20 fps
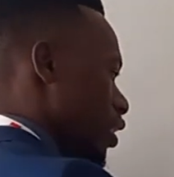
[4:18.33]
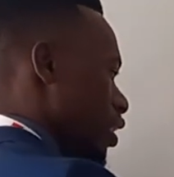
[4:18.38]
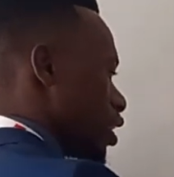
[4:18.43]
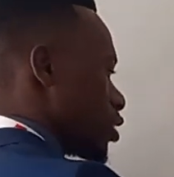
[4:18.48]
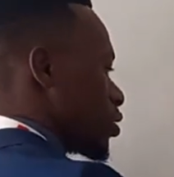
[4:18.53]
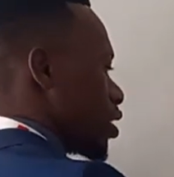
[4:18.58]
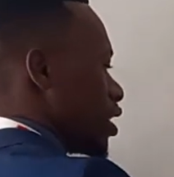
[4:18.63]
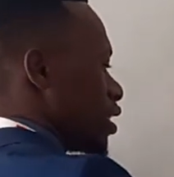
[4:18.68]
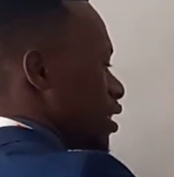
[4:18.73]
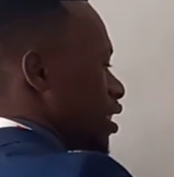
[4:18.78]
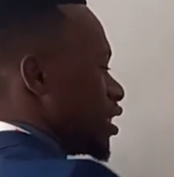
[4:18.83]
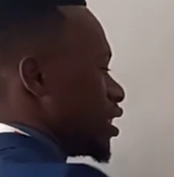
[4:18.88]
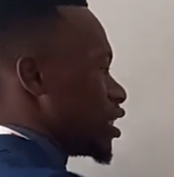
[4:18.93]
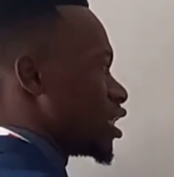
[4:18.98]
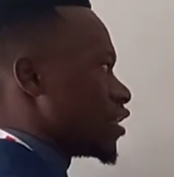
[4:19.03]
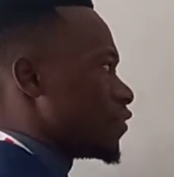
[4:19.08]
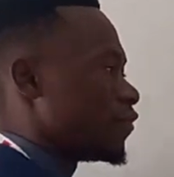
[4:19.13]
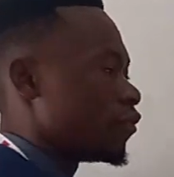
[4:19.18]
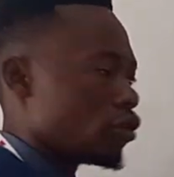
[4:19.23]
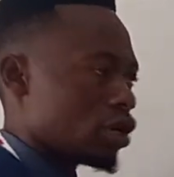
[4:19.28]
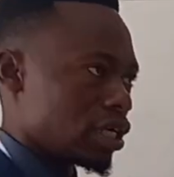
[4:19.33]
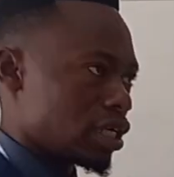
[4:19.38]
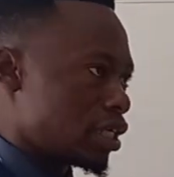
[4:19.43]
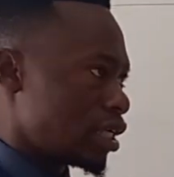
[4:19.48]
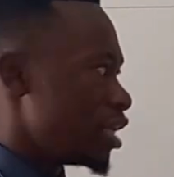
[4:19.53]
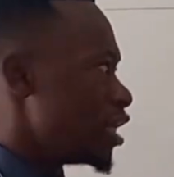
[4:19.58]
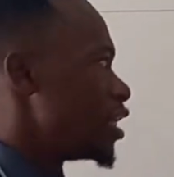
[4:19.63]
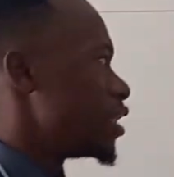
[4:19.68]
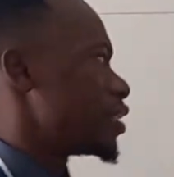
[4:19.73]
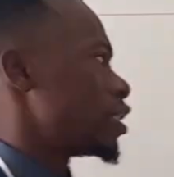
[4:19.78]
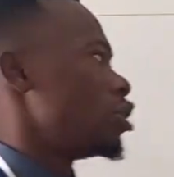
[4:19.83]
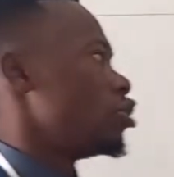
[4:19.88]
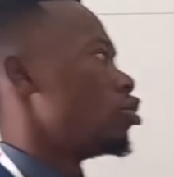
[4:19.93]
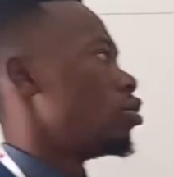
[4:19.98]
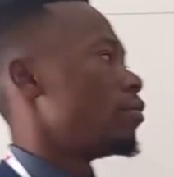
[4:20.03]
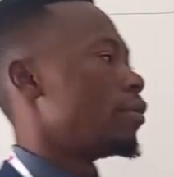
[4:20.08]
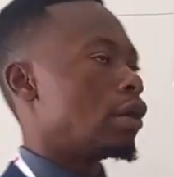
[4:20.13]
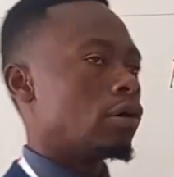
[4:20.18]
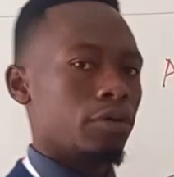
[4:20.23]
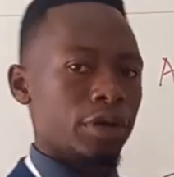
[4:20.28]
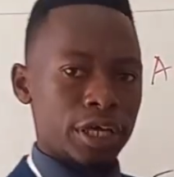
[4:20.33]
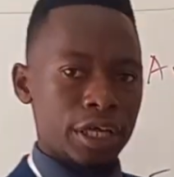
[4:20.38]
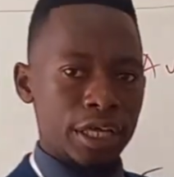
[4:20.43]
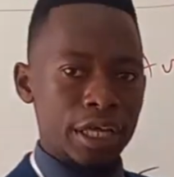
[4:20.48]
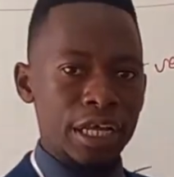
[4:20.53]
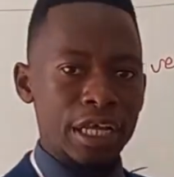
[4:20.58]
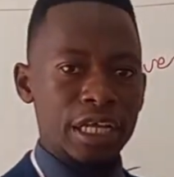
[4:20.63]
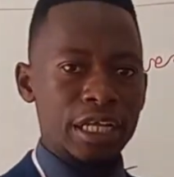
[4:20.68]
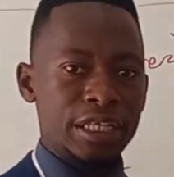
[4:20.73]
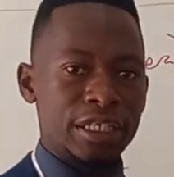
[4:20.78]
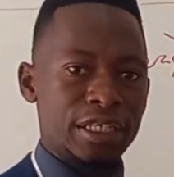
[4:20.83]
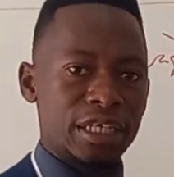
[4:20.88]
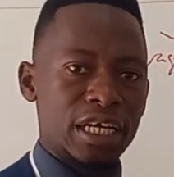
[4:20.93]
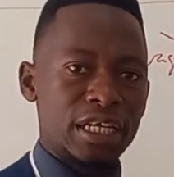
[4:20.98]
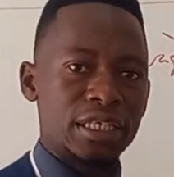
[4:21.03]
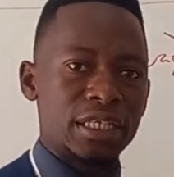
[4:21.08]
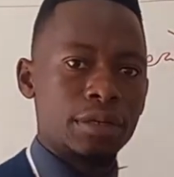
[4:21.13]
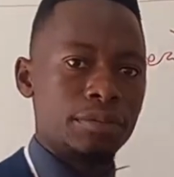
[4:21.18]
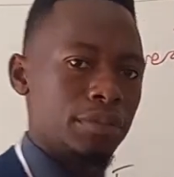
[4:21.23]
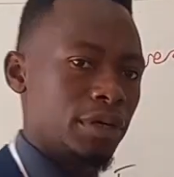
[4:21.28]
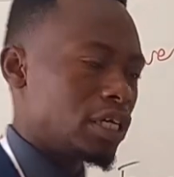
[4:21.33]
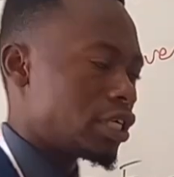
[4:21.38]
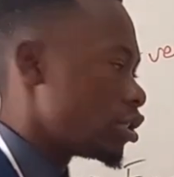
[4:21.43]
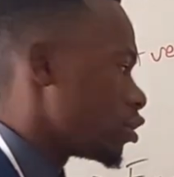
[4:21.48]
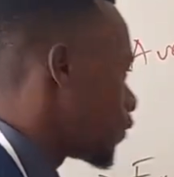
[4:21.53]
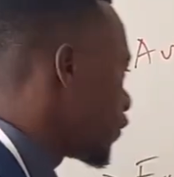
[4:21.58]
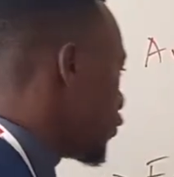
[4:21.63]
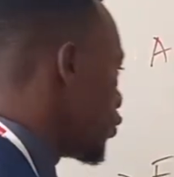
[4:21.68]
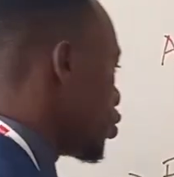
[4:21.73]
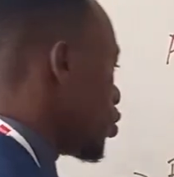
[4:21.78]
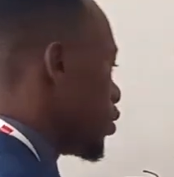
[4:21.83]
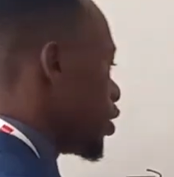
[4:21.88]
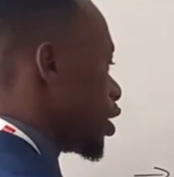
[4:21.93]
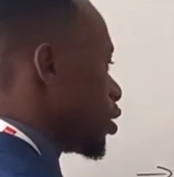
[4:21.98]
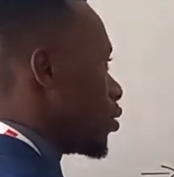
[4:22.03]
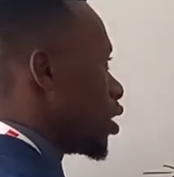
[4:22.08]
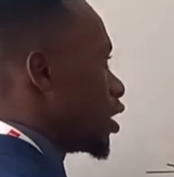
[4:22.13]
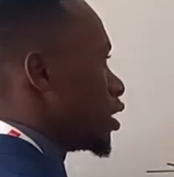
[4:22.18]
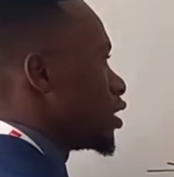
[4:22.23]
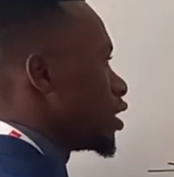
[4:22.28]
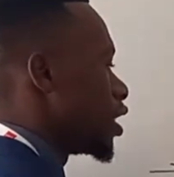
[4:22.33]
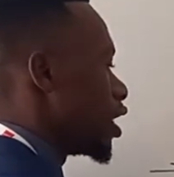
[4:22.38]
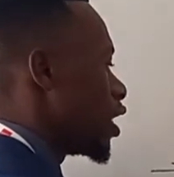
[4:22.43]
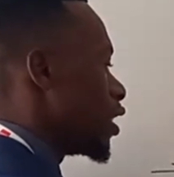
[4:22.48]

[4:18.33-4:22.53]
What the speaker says: That's why I said it's a forward. It's a normal way. It's just a matter of knowing what?